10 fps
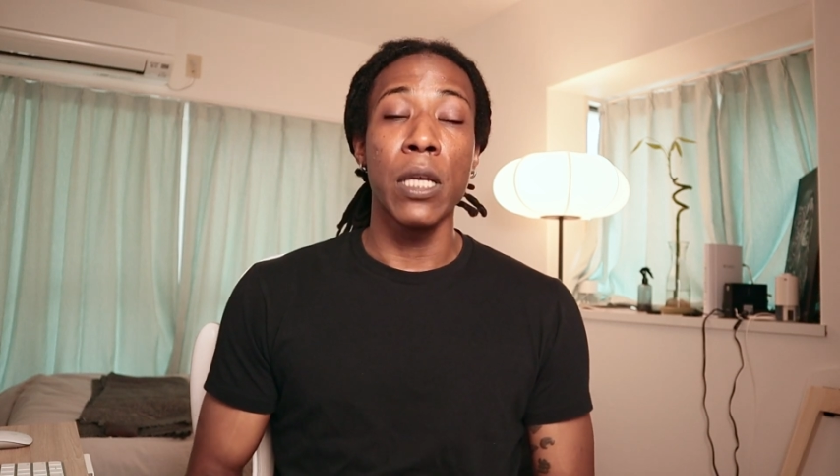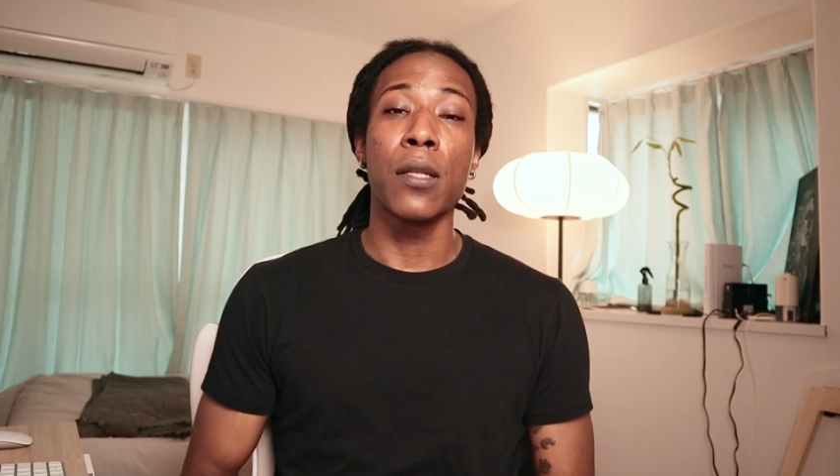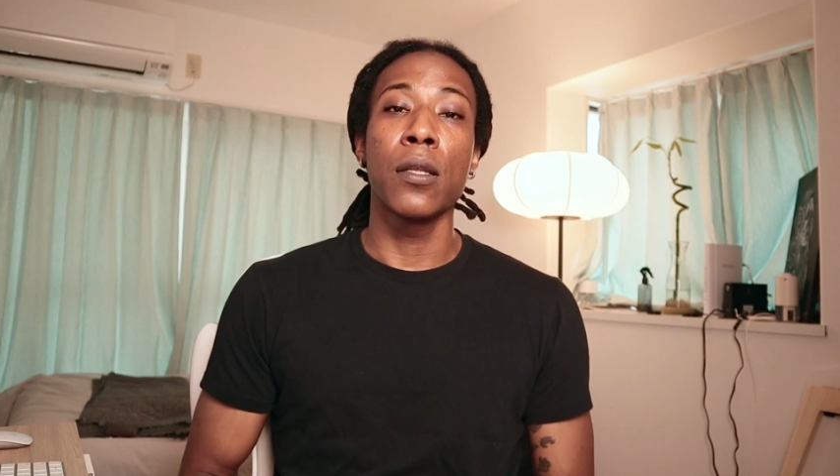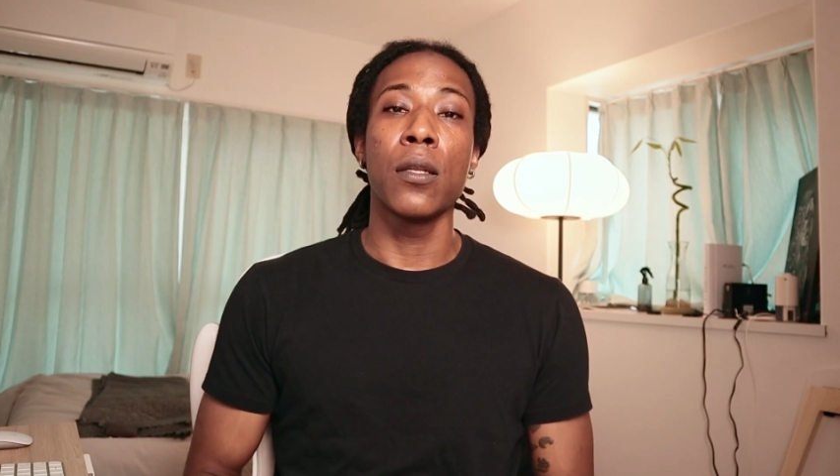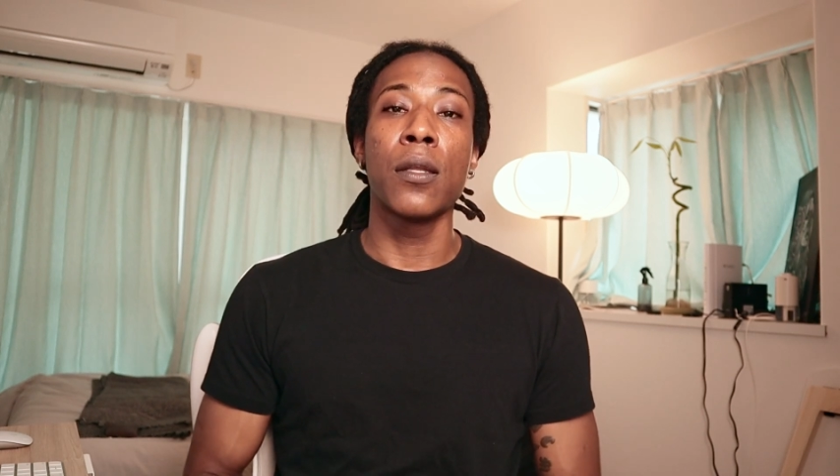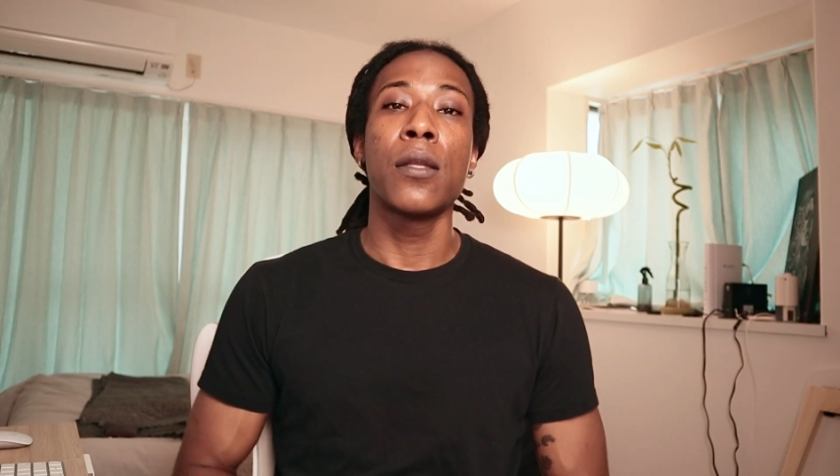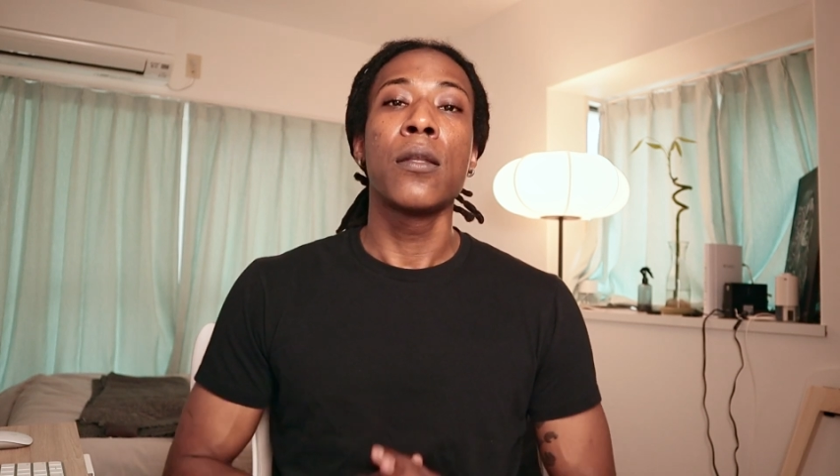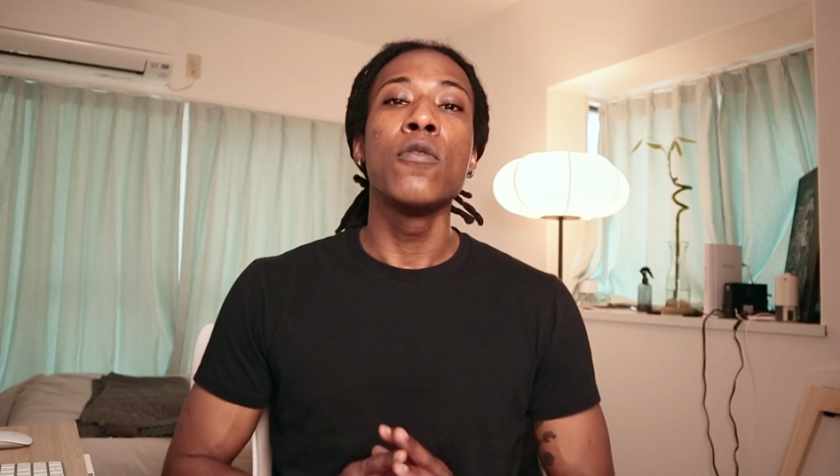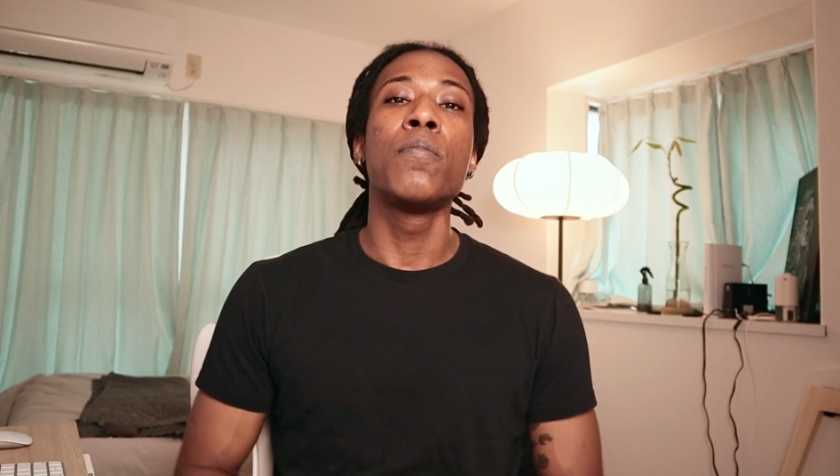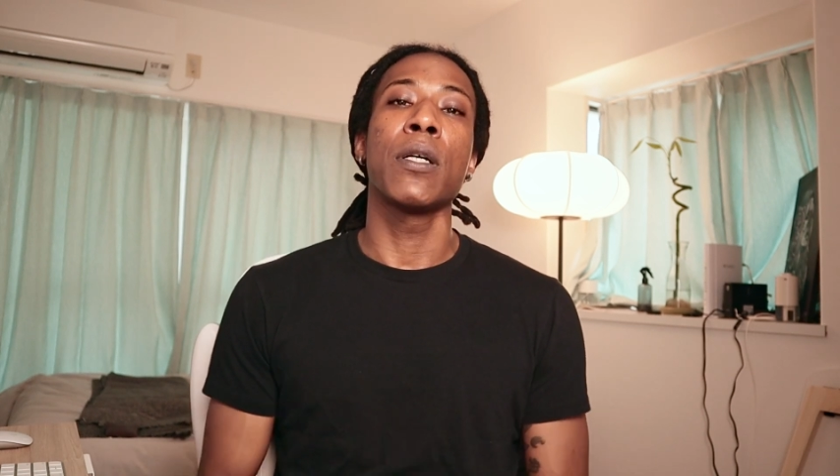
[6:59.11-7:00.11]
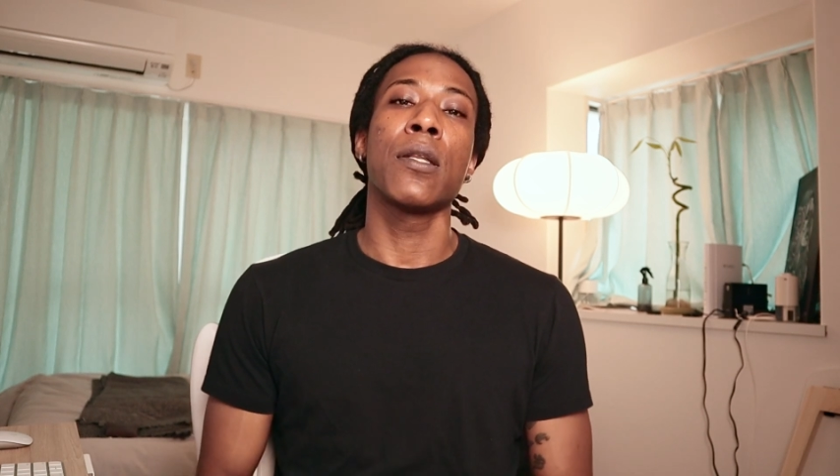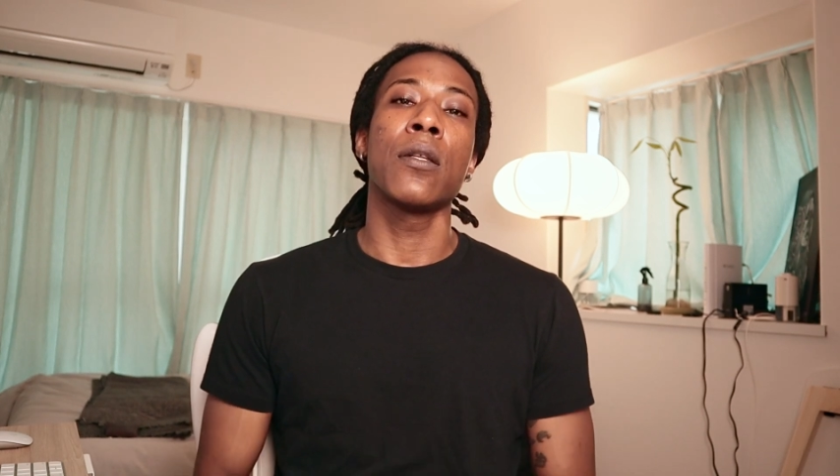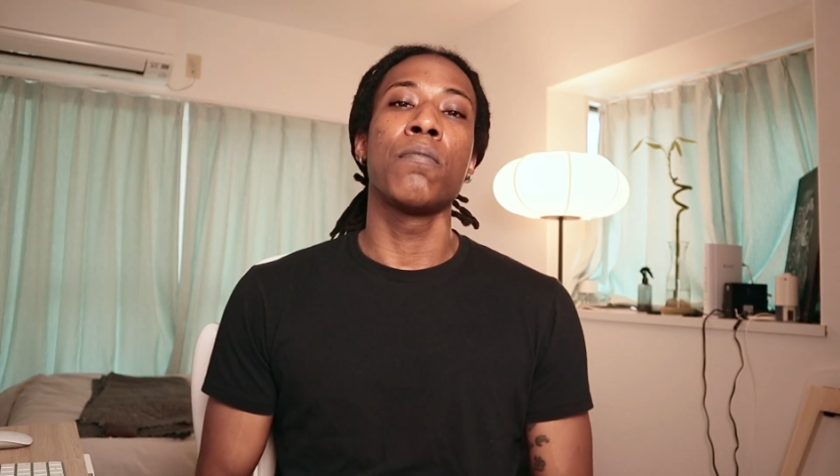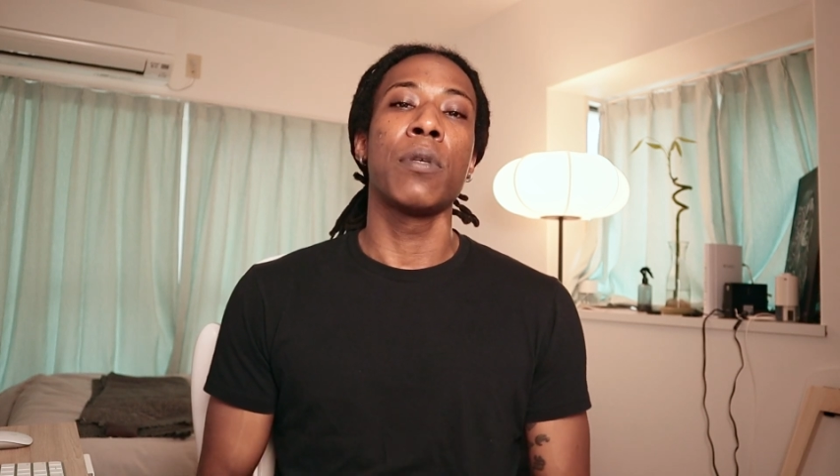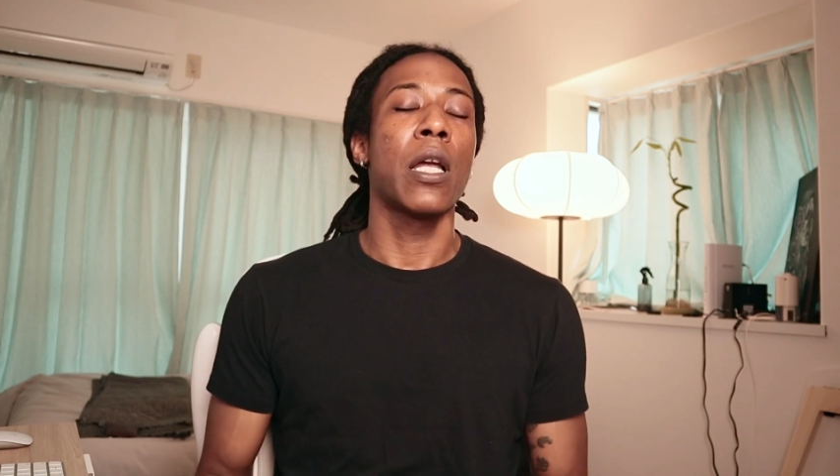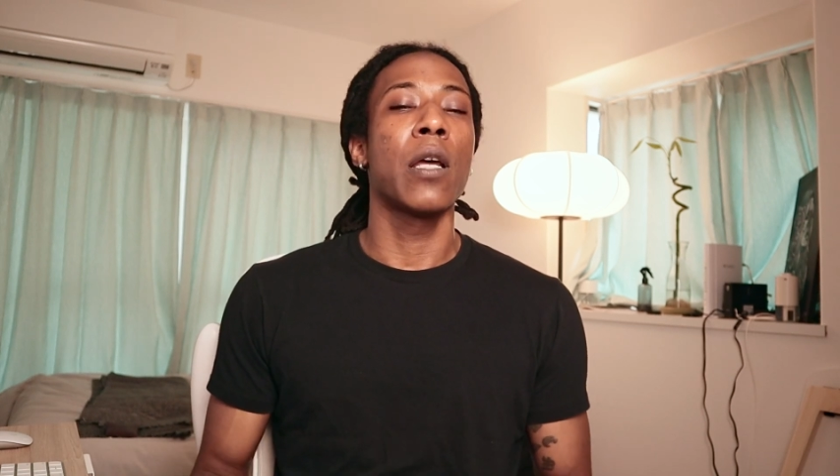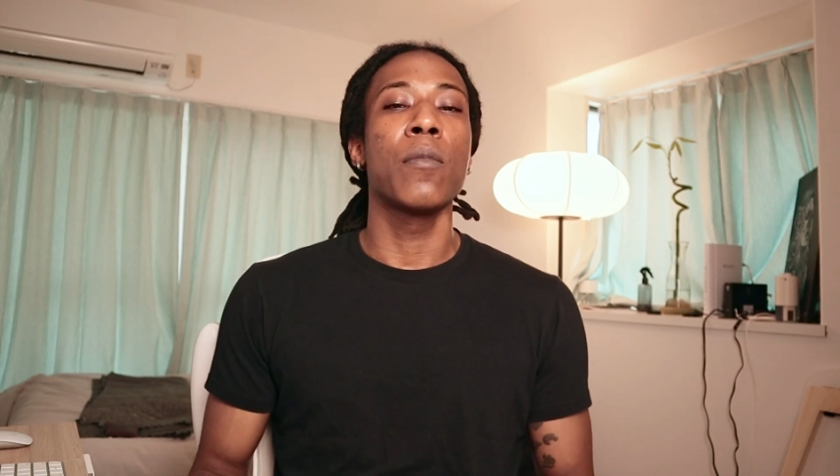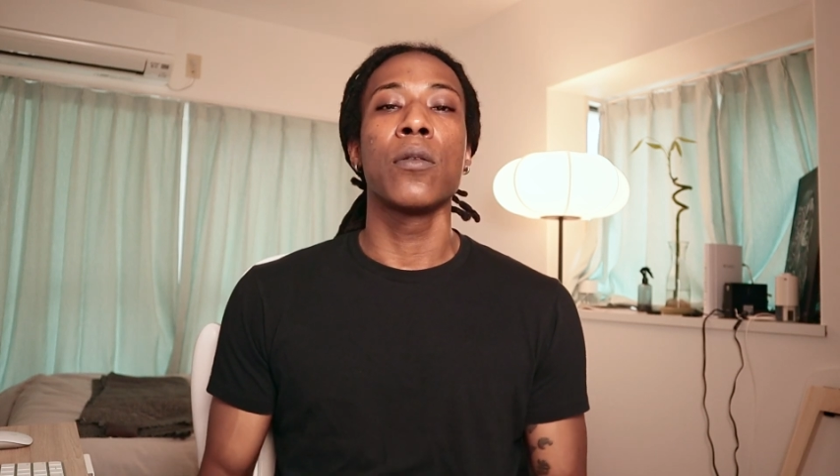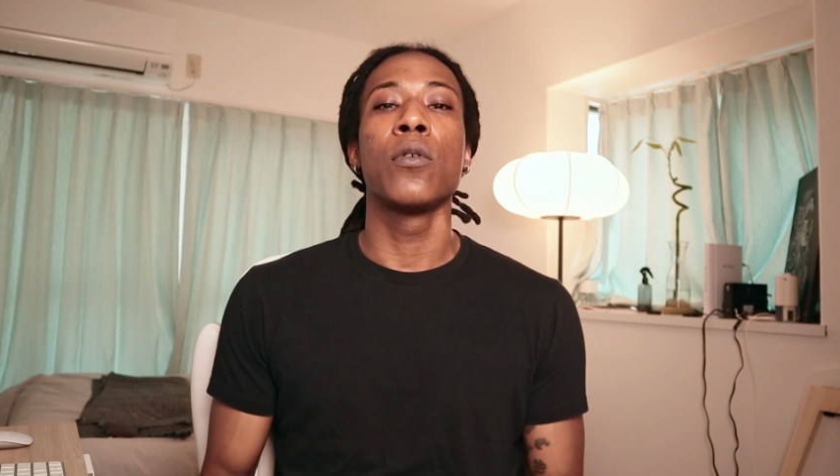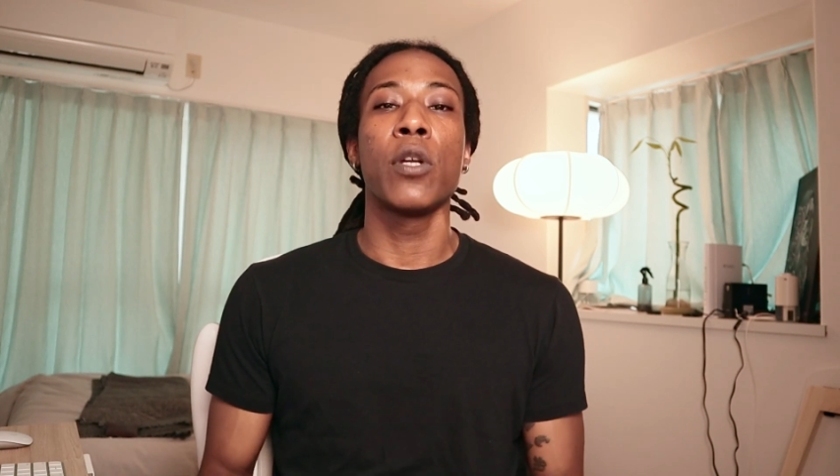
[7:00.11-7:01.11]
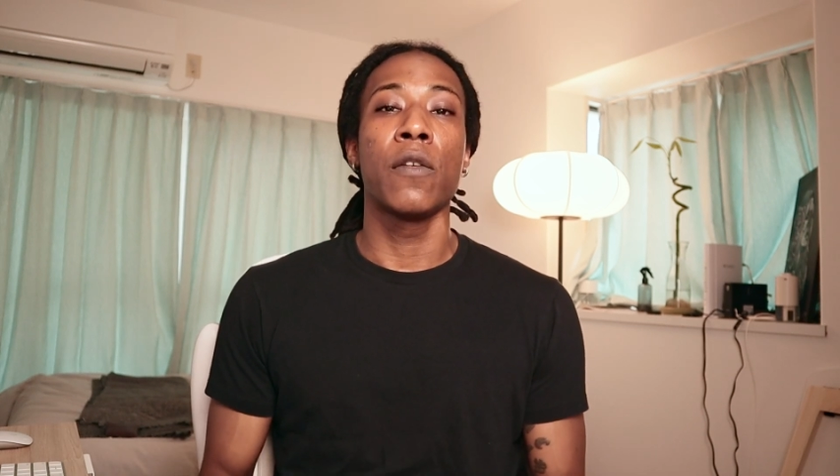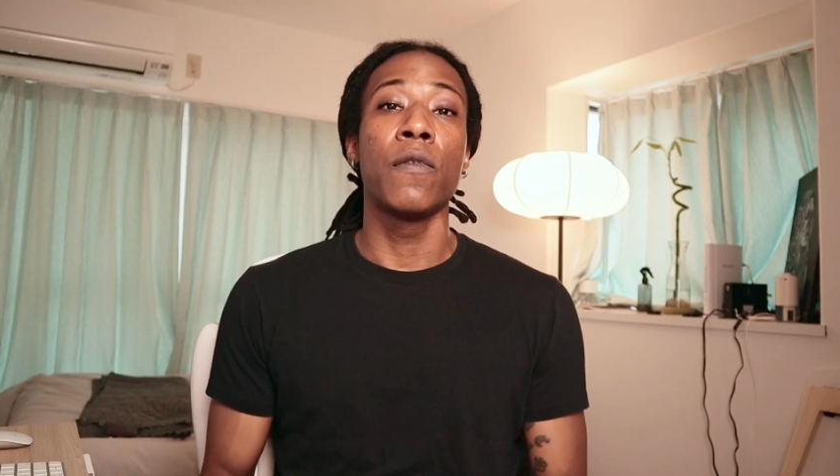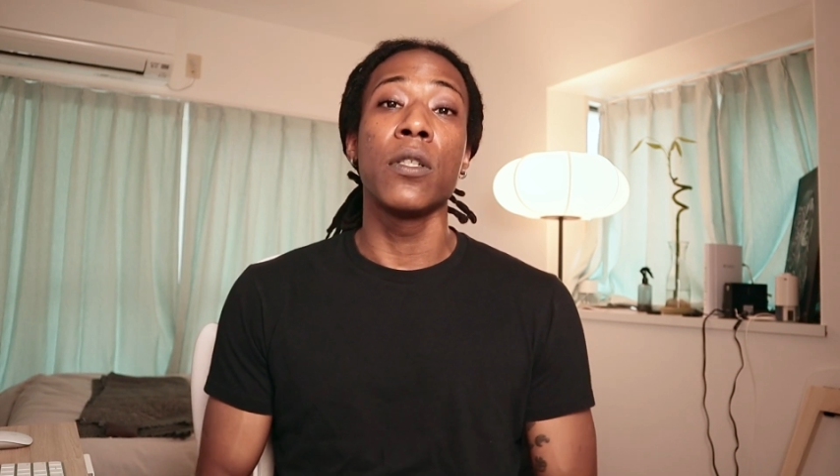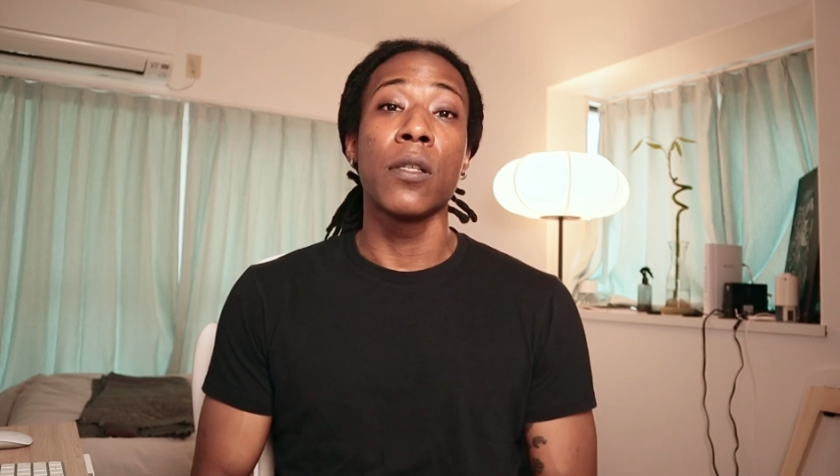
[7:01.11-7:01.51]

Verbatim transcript: makes it super simple and I'm so grateful